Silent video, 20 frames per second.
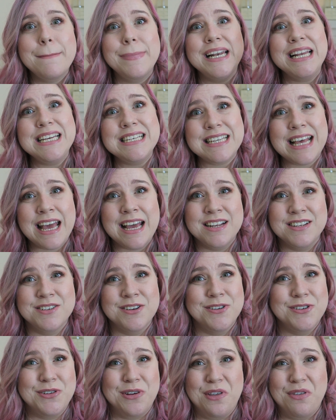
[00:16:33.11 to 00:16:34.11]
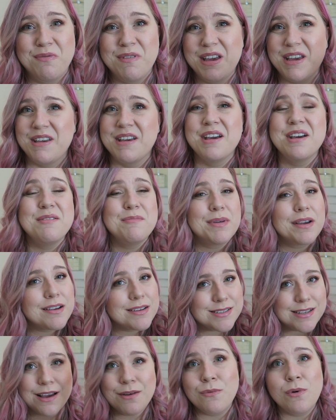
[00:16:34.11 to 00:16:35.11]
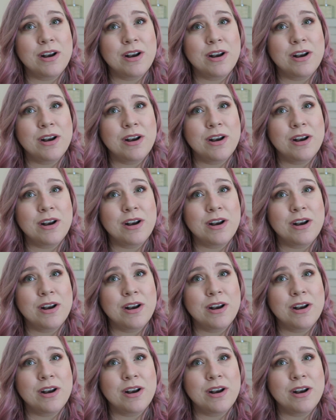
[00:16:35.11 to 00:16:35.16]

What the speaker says: please get in touch with me, because I